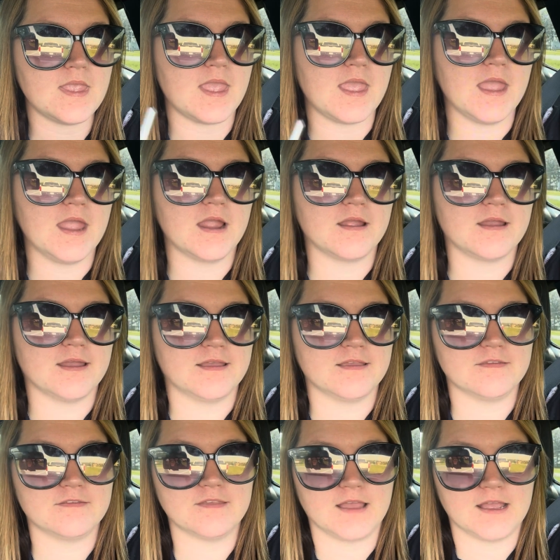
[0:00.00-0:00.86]

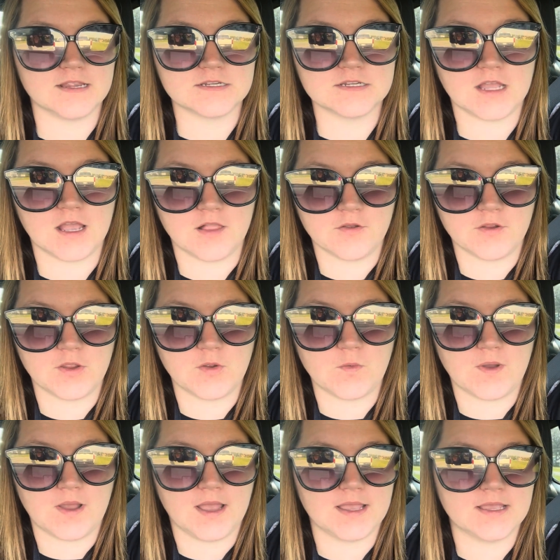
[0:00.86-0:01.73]
haircut slash
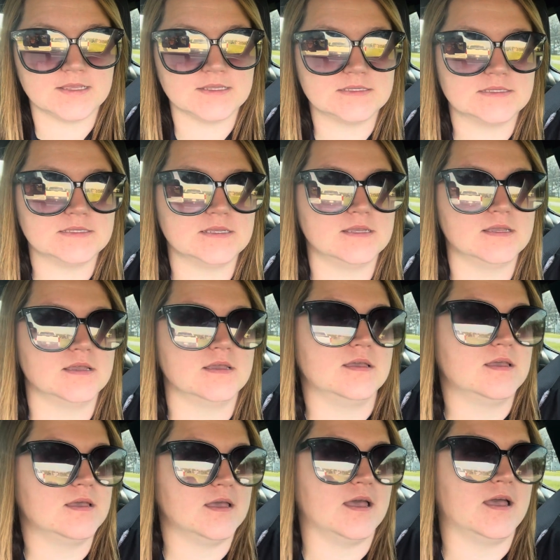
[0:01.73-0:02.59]
coloring wise,
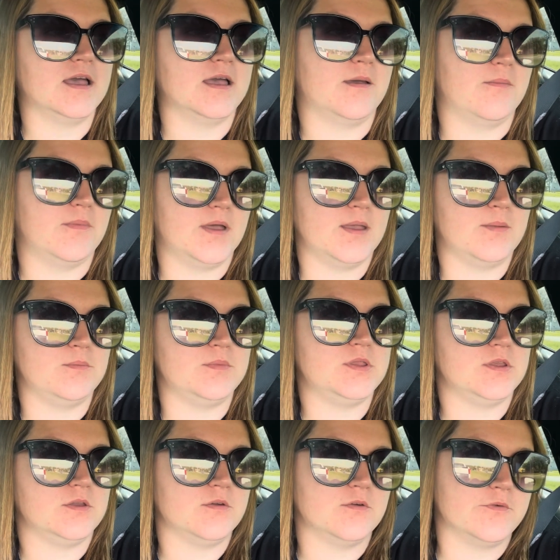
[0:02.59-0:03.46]
um, I'm
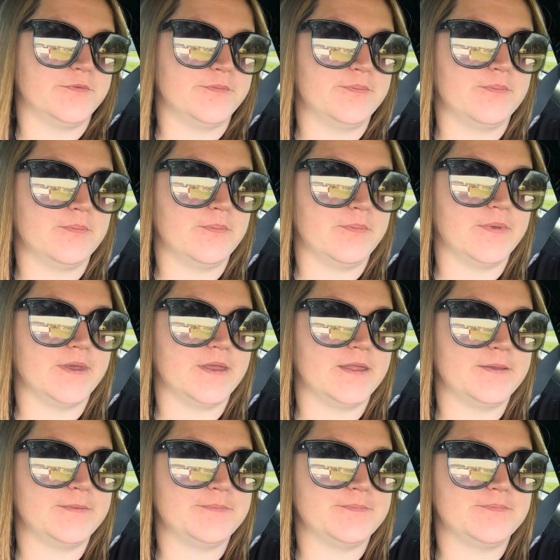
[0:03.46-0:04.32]
due,
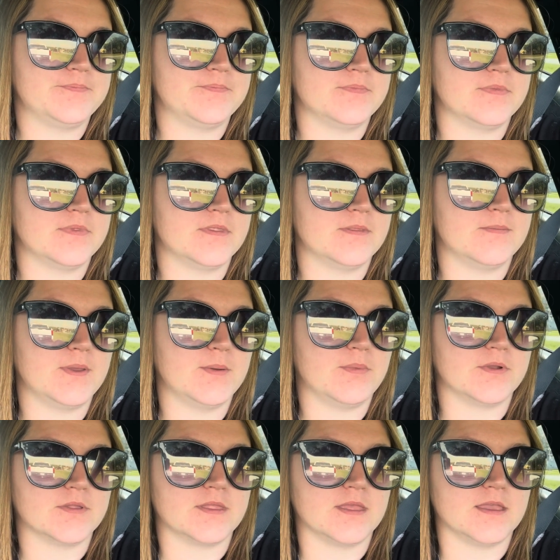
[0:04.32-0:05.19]
but my
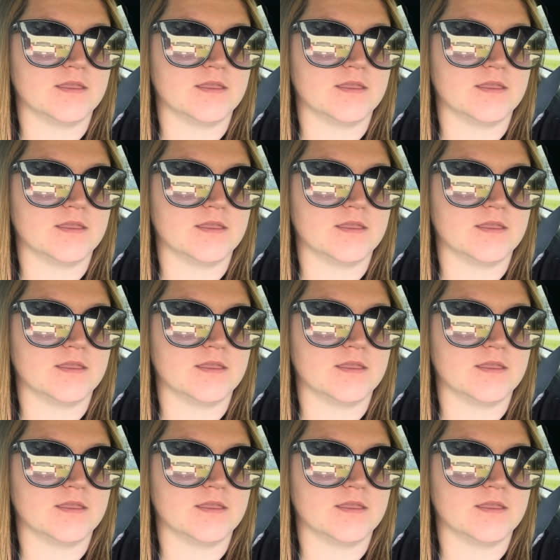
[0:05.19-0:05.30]
birthday